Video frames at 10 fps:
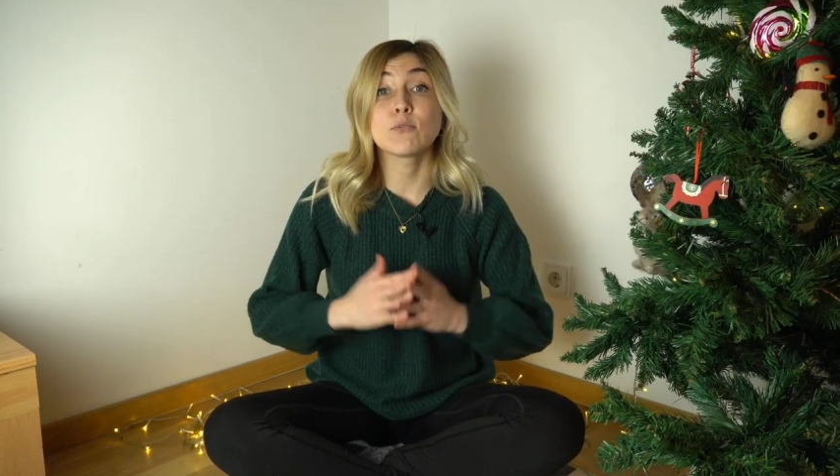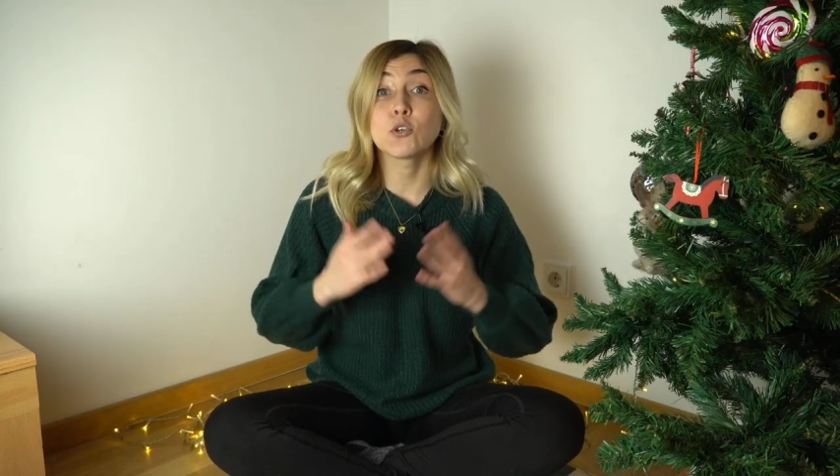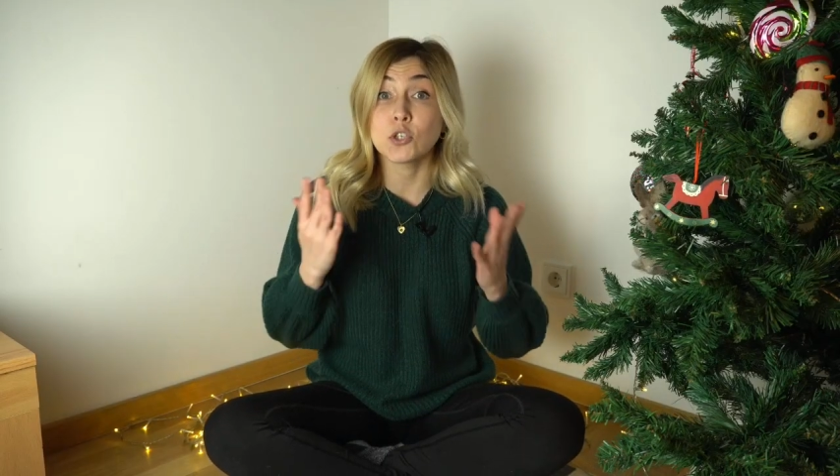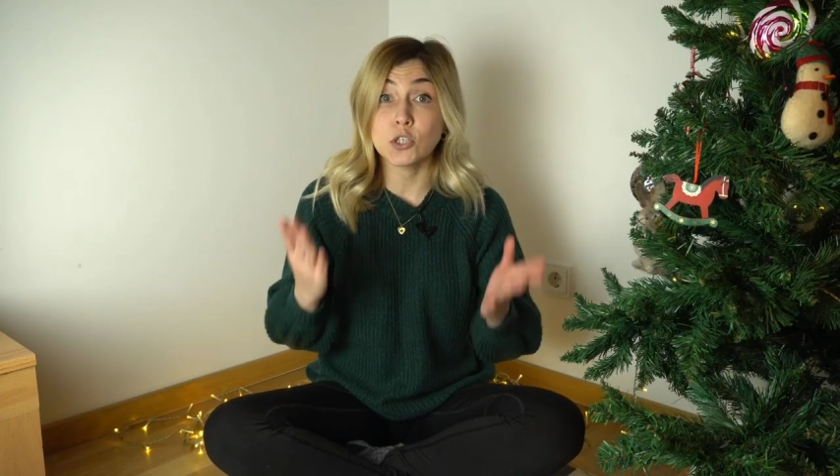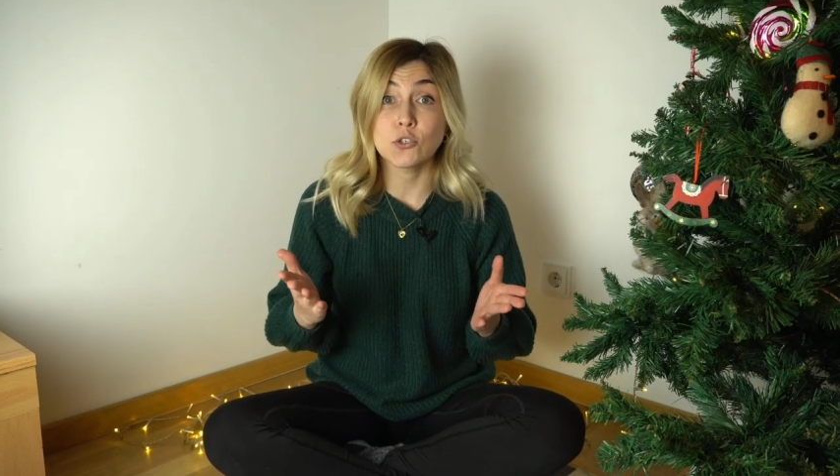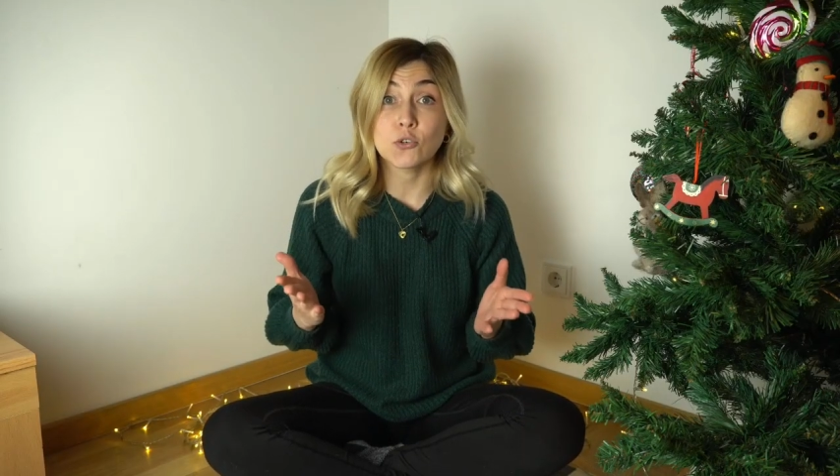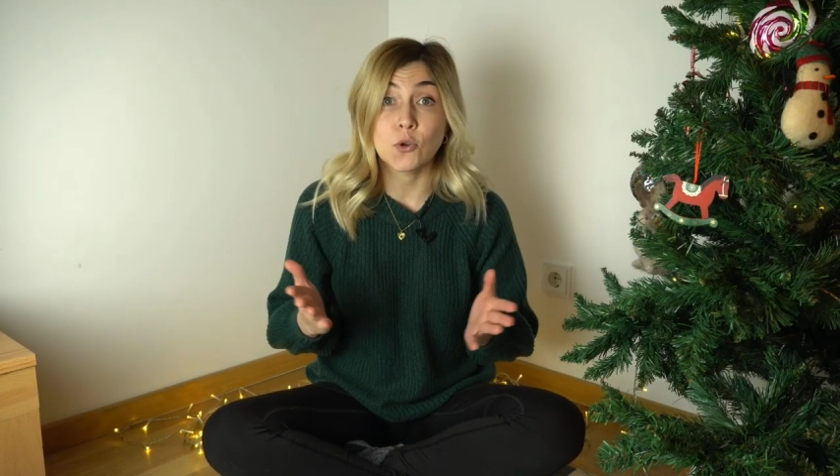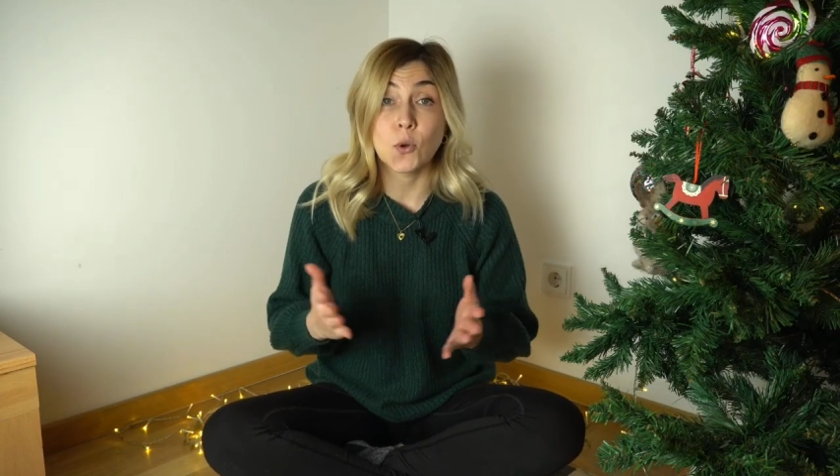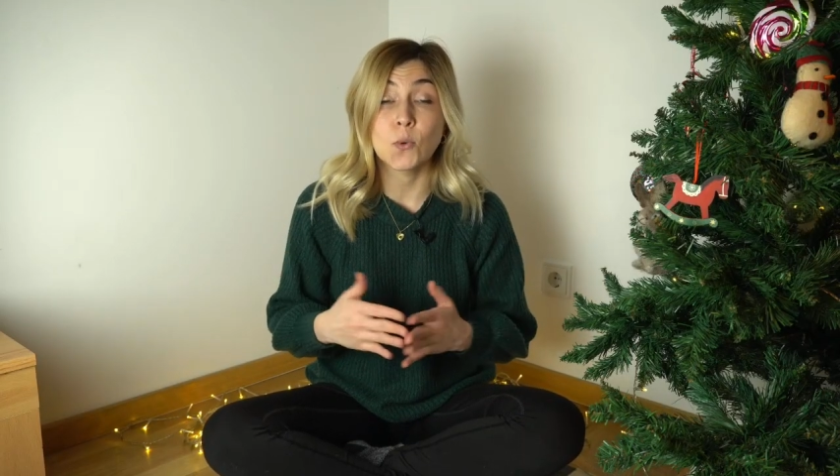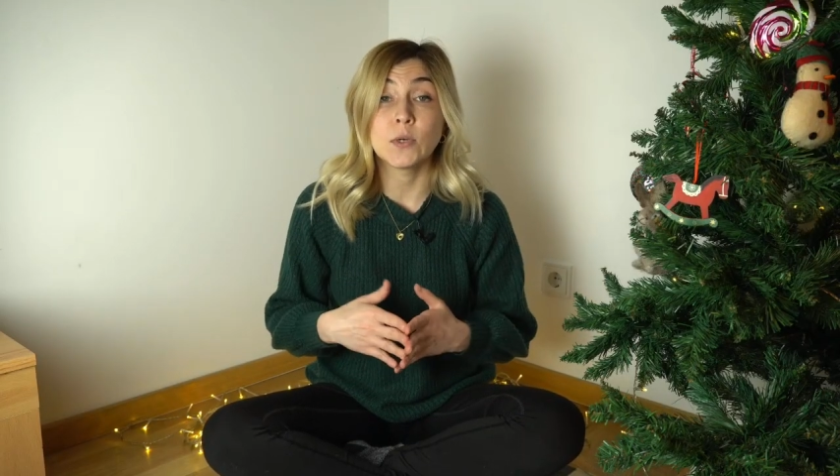
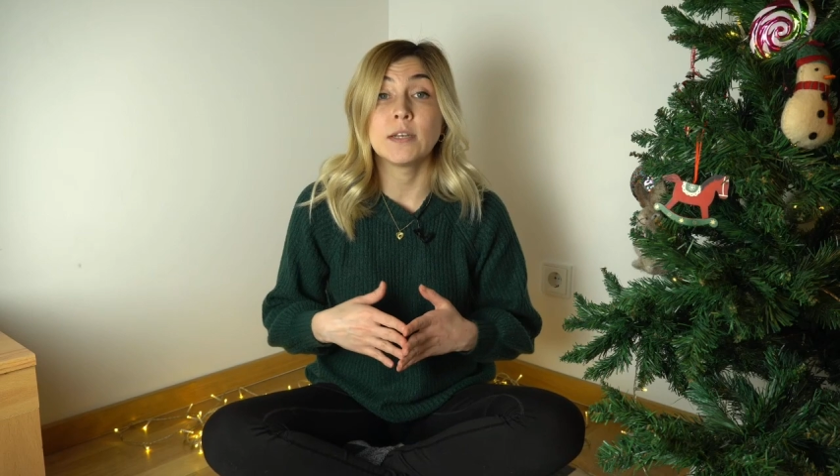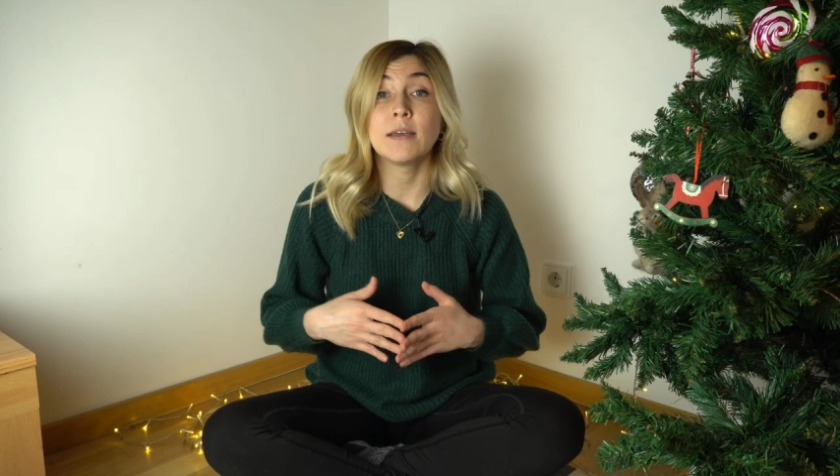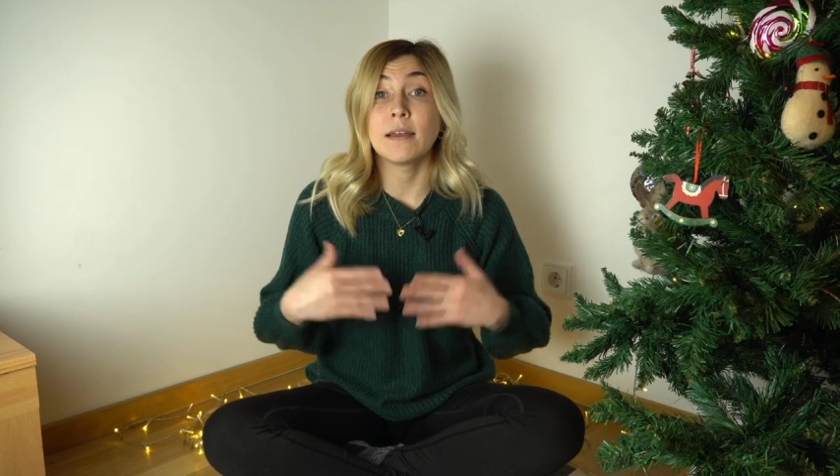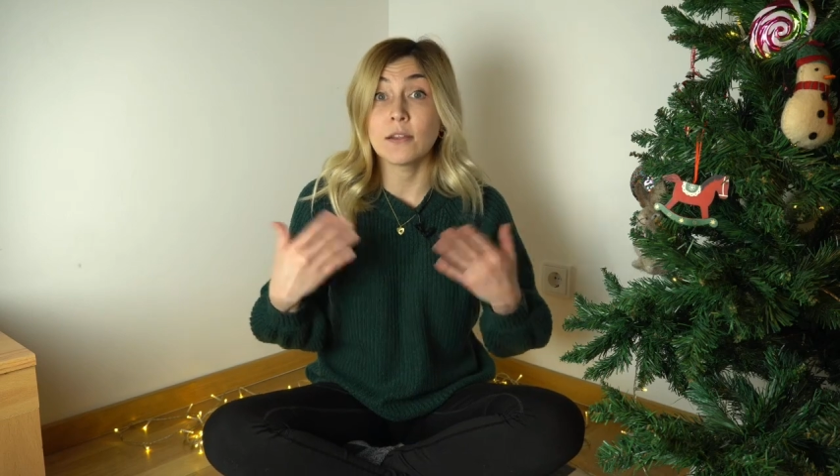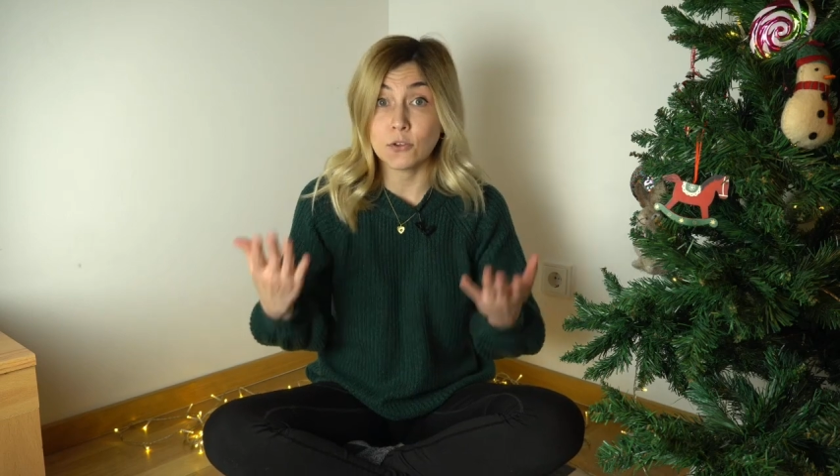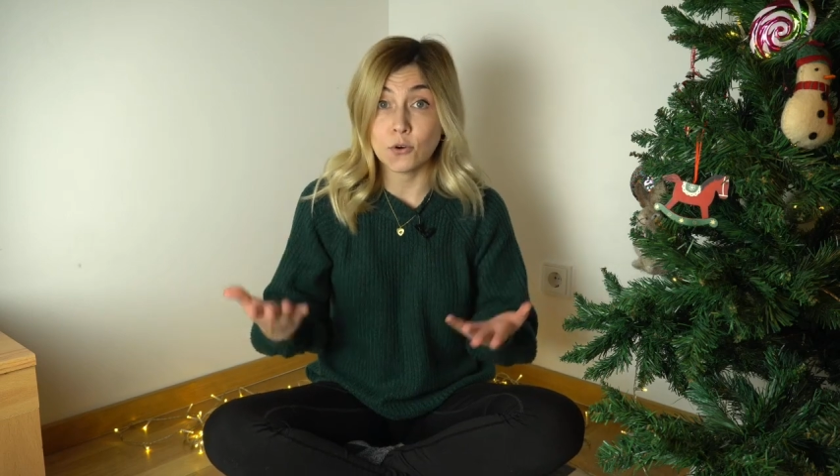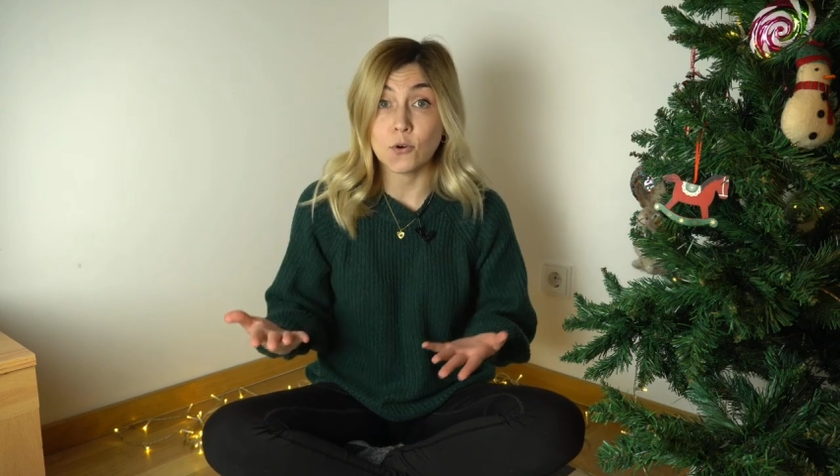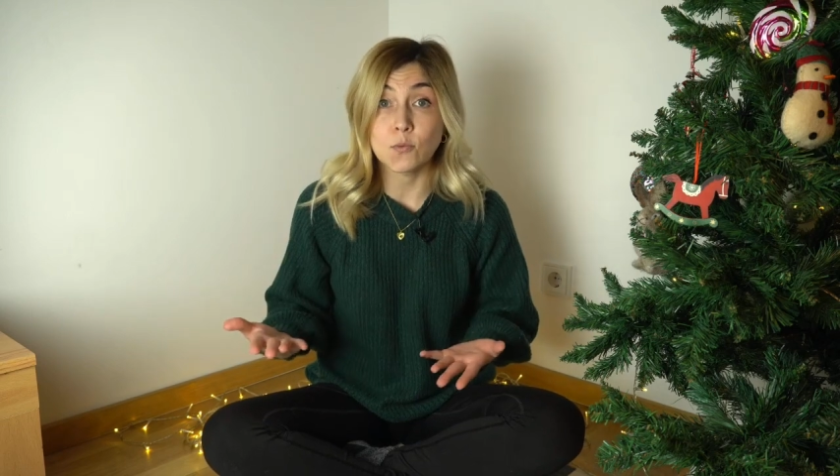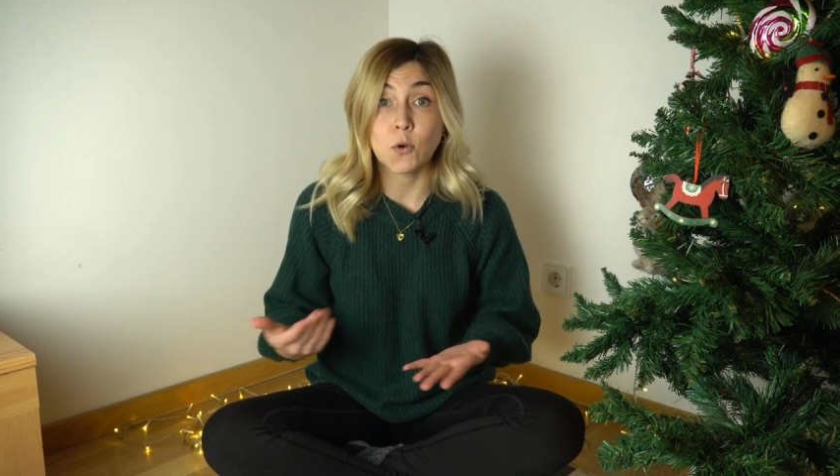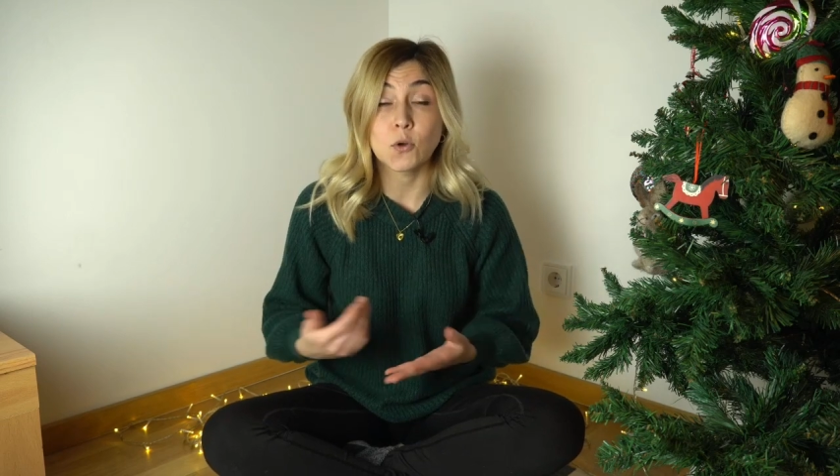Progesterone, another
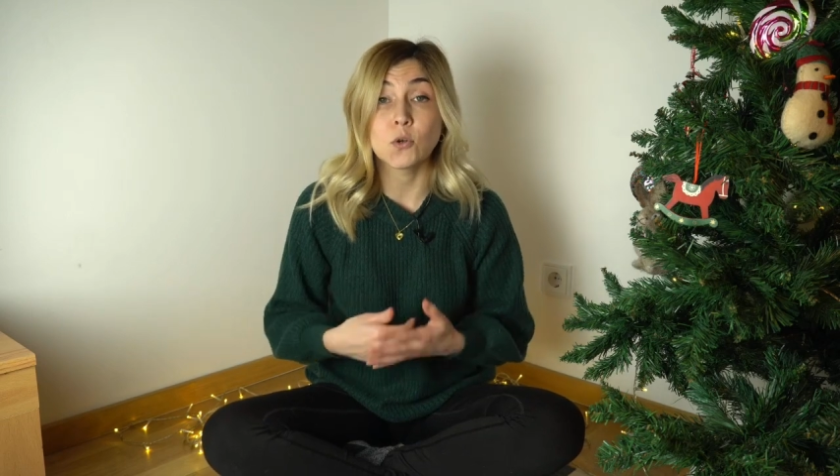hormone,